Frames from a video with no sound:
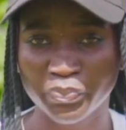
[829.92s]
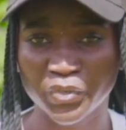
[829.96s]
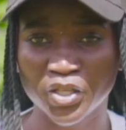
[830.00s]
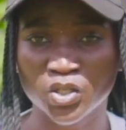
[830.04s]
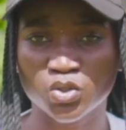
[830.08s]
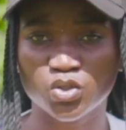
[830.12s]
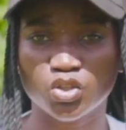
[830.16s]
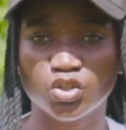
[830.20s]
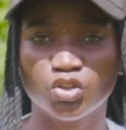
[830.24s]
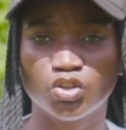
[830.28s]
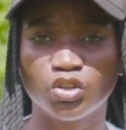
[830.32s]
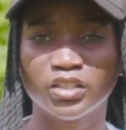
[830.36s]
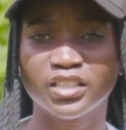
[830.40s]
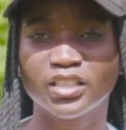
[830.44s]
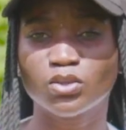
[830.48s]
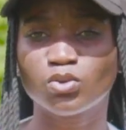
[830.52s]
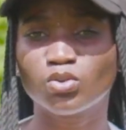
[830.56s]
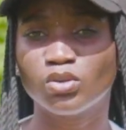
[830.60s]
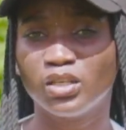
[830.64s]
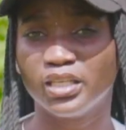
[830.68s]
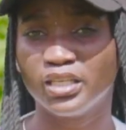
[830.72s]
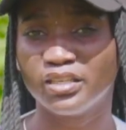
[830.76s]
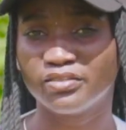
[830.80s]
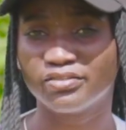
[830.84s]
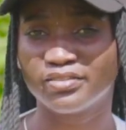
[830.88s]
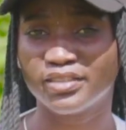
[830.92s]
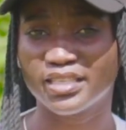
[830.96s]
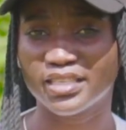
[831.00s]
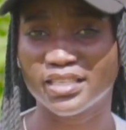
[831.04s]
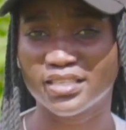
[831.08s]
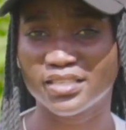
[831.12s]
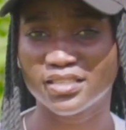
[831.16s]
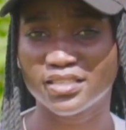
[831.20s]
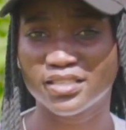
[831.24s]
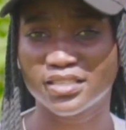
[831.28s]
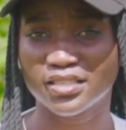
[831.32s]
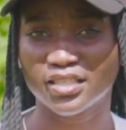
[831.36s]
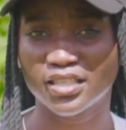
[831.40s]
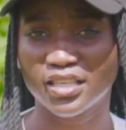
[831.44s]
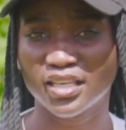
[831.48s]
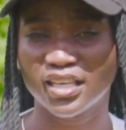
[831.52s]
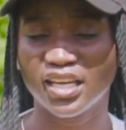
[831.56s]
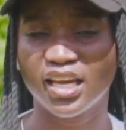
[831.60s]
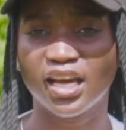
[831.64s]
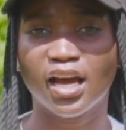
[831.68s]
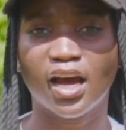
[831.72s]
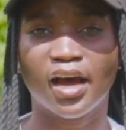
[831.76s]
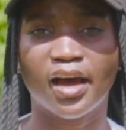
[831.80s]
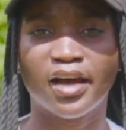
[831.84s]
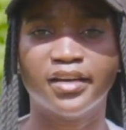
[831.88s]
So in order to live this
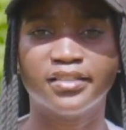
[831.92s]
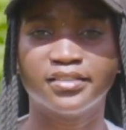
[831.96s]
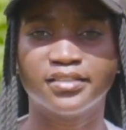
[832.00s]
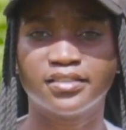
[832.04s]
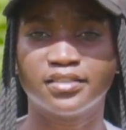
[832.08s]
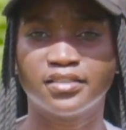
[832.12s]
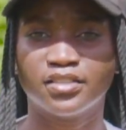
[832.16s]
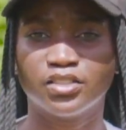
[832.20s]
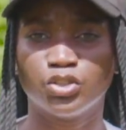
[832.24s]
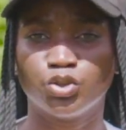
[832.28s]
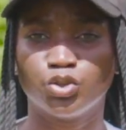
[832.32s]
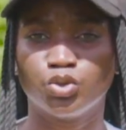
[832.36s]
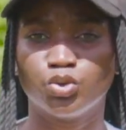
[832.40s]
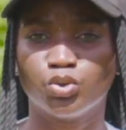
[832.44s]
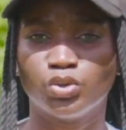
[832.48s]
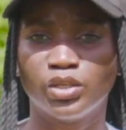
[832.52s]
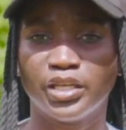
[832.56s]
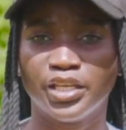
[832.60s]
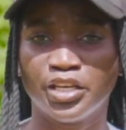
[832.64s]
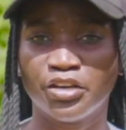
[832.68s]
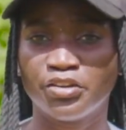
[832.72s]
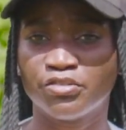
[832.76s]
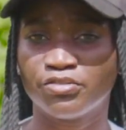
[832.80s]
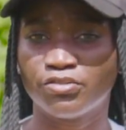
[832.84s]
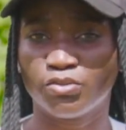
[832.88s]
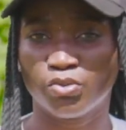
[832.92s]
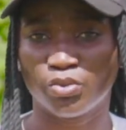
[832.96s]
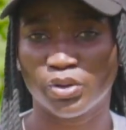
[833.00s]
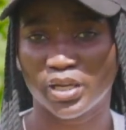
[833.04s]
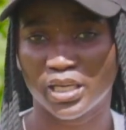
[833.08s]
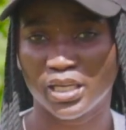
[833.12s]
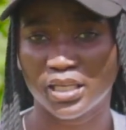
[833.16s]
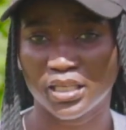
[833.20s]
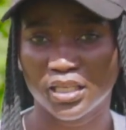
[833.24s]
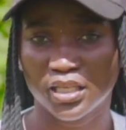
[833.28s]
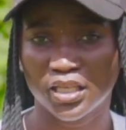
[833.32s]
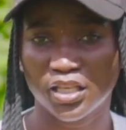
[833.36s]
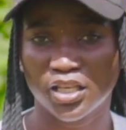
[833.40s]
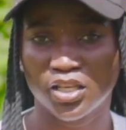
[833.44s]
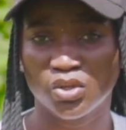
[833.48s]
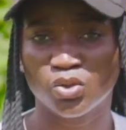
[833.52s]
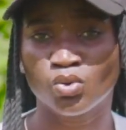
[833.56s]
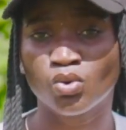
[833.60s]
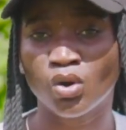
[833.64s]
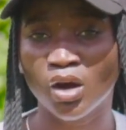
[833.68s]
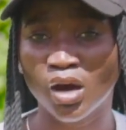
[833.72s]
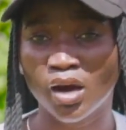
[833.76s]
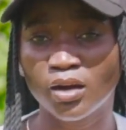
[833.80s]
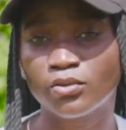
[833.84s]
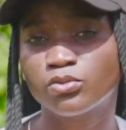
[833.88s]
and you live well, you
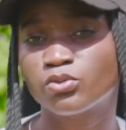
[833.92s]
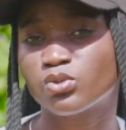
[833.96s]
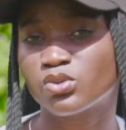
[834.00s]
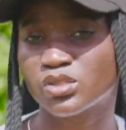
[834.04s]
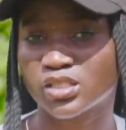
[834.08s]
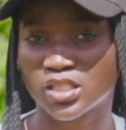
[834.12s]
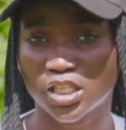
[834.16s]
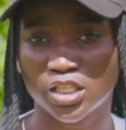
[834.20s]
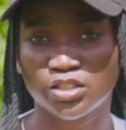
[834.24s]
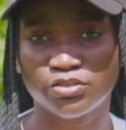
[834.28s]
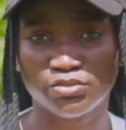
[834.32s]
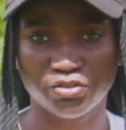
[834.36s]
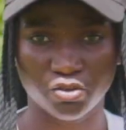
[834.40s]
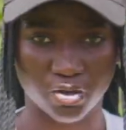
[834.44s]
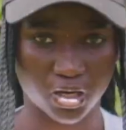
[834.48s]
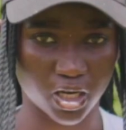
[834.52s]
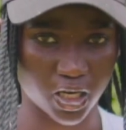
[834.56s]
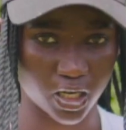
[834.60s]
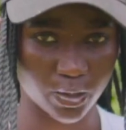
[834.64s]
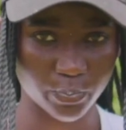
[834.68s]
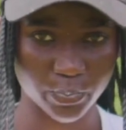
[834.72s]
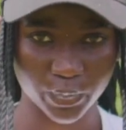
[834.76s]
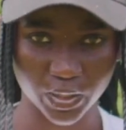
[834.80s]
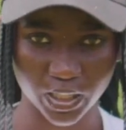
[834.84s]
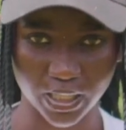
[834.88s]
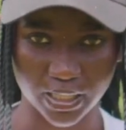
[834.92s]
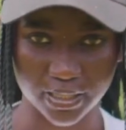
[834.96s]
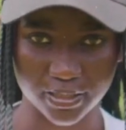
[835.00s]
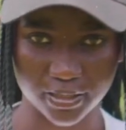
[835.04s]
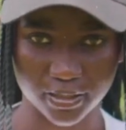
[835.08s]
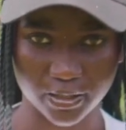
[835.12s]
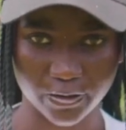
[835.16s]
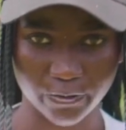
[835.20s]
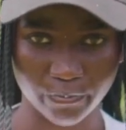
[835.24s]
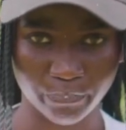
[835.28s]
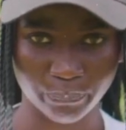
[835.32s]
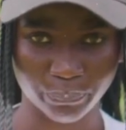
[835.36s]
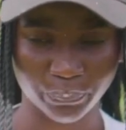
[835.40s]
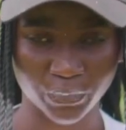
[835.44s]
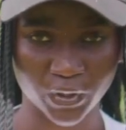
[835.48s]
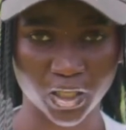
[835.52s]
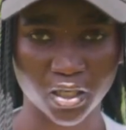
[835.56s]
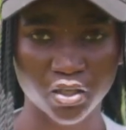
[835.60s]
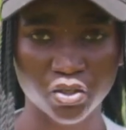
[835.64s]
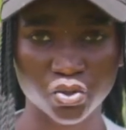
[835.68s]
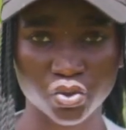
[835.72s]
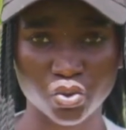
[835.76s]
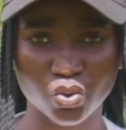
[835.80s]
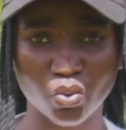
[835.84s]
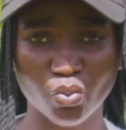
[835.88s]
have to search for happiness.
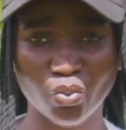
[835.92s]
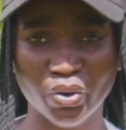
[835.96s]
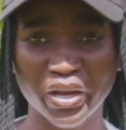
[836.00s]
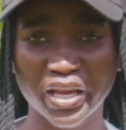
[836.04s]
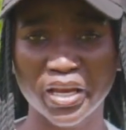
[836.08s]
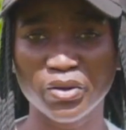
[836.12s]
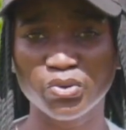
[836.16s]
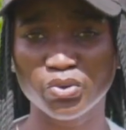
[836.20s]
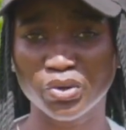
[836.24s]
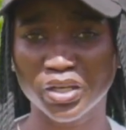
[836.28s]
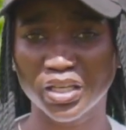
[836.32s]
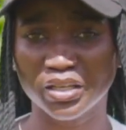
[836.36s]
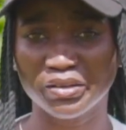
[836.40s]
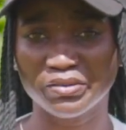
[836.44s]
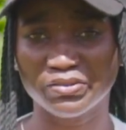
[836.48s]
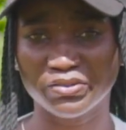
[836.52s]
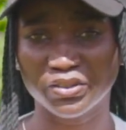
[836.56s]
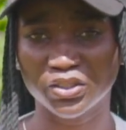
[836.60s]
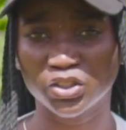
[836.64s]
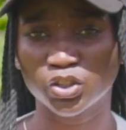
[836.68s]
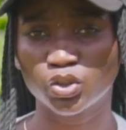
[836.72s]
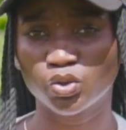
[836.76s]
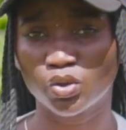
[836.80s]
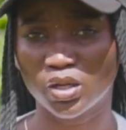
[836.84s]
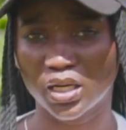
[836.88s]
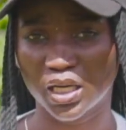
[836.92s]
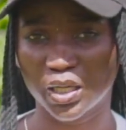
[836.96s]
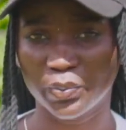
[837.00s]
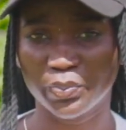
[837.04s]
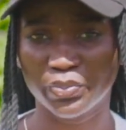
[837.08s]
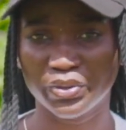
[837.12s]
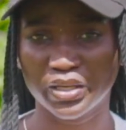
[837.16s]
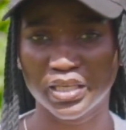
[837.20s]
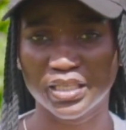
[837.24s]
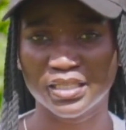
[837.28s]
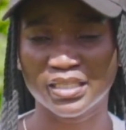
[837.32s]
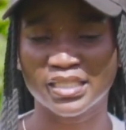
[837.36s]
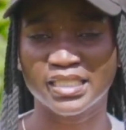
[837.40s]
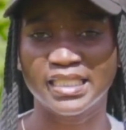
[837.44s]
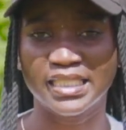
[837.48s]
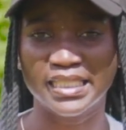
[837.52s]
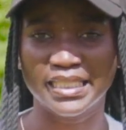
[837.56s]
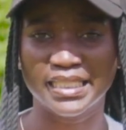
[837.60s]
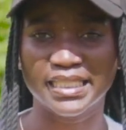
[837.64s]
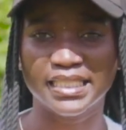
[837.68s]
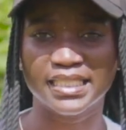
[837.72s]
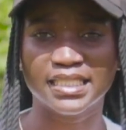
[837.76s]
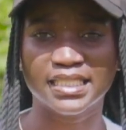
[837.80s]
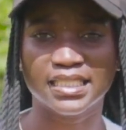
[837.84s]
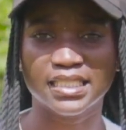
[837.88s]
So where you can find your happiness is
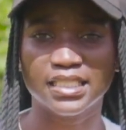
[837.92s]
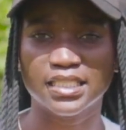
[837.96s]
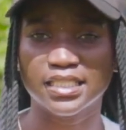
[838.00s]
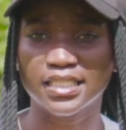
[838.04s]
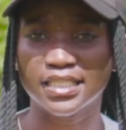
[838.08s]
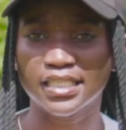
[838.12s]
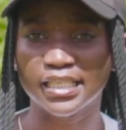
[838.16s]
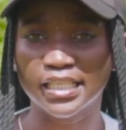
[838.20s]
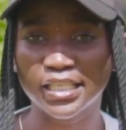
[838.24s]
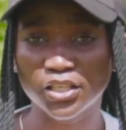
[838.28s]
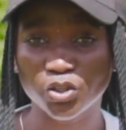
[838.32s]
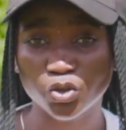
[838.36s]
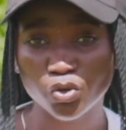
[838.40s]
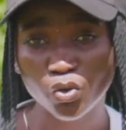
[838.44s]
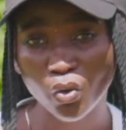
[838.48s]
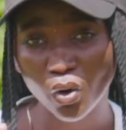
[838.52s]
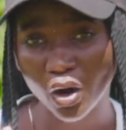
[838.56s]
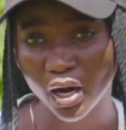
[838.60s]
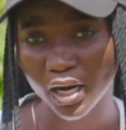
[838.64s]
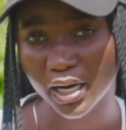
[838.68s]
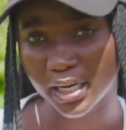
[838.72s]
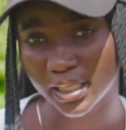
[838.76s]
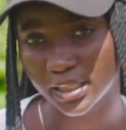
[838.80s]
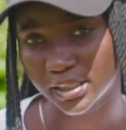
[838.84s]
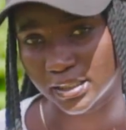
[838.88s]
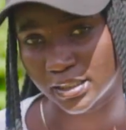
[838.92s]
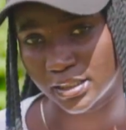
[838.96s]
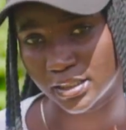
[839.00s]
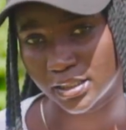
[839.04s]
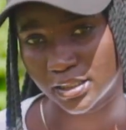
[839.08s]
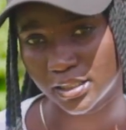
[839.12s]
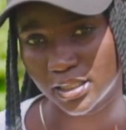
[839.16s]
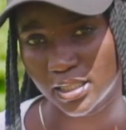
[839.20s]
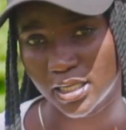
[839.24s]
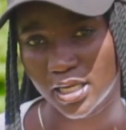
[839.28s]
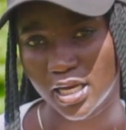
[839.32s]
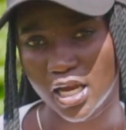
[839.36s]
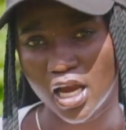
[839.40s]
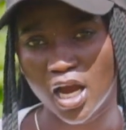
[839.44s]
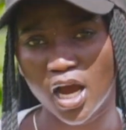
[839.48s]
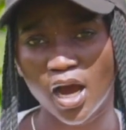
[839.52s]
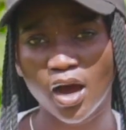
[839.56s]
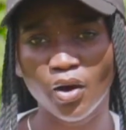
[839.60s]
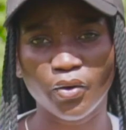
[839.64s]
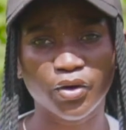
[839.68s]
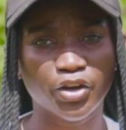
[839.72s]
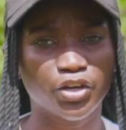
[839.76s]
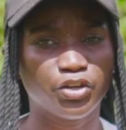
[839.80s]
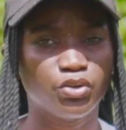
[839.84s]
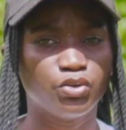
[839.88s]
just in your heart.
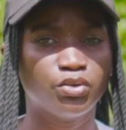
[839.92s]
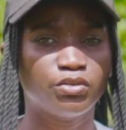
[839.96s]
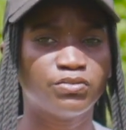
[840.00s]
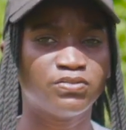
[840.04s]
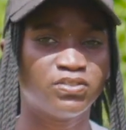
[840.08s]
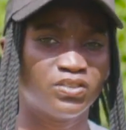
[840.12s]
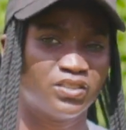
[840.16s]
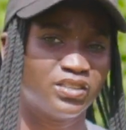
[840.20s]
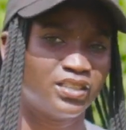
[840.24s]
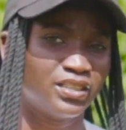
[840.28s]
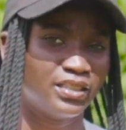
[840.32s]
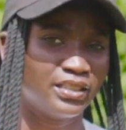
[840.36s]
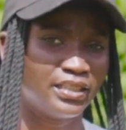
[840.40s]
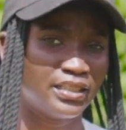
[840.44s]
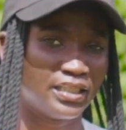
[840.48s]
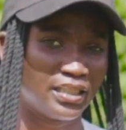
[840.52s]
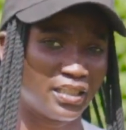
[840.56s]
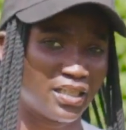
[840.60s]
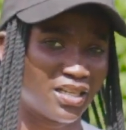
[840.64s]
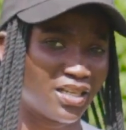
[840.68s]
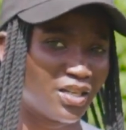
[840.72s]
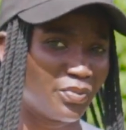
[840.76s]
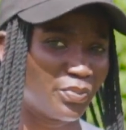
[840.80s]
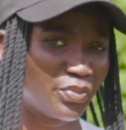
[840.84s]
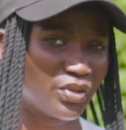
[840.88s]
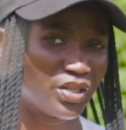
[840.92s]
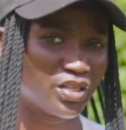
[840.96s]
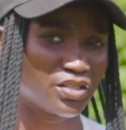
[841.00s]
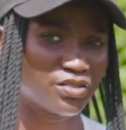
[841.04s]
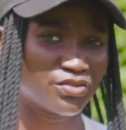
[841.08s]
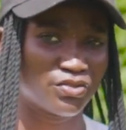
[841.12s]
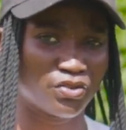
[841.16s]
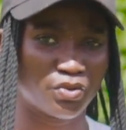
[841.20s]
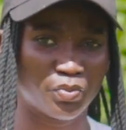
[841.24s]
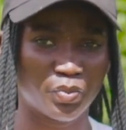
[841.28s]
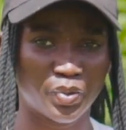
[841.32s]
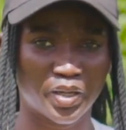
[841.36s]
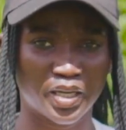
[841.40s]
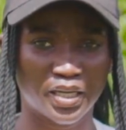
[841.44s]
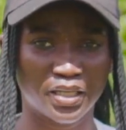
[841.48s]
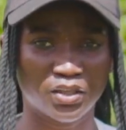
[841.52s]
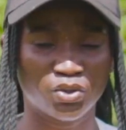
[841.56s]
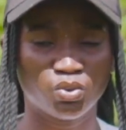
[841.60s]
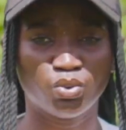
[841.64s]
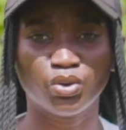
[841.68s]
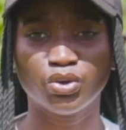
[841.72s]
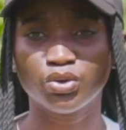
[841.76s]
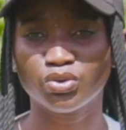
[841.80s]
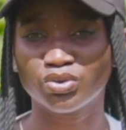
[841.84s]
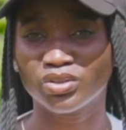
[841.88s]
How can you find the happiness from your heart
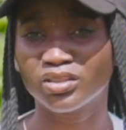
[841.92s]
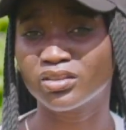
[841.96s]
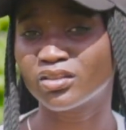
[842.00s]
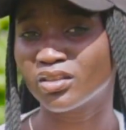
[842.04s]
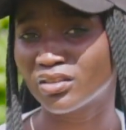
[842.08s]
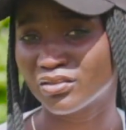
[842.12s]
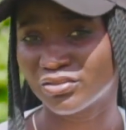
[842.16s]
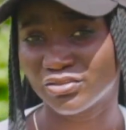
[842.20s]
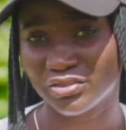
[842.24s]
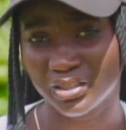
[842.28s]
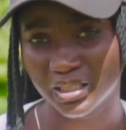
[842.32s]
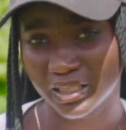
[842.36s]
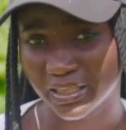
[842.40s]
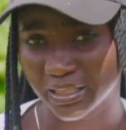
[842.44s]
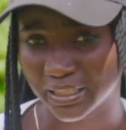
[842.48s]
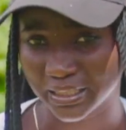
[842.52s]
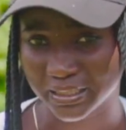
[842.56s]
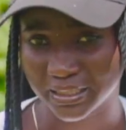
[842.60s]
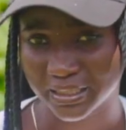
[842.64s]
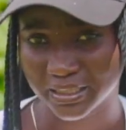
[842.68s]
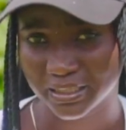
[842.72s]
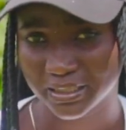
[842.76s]
where you didn't feed it?